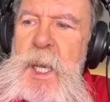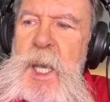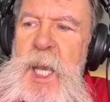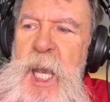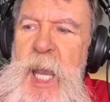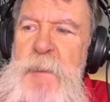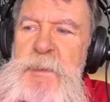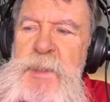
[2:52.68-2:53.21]

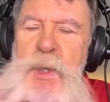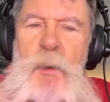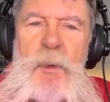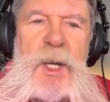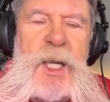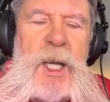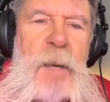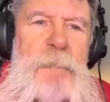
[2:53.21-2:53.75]
he was going
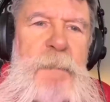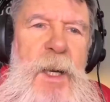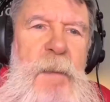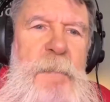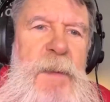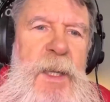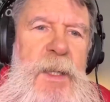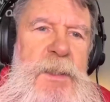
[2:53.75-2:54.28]
to come
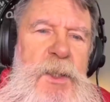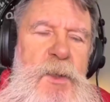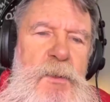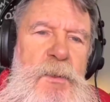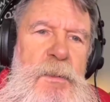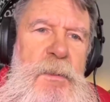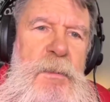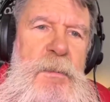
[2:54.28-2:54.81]
up
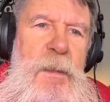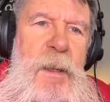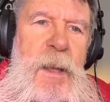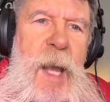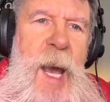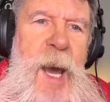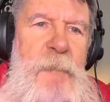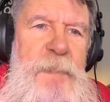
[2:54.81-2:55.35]

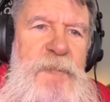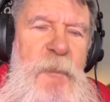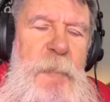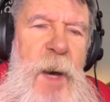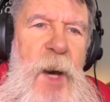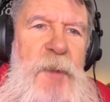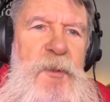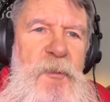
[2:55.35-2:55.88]
out from
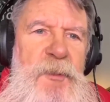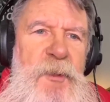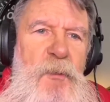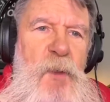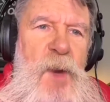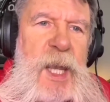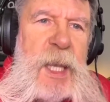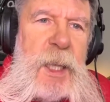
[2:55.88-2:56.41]
under the
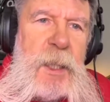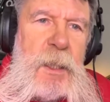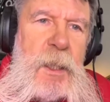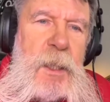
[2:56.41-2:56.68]
ring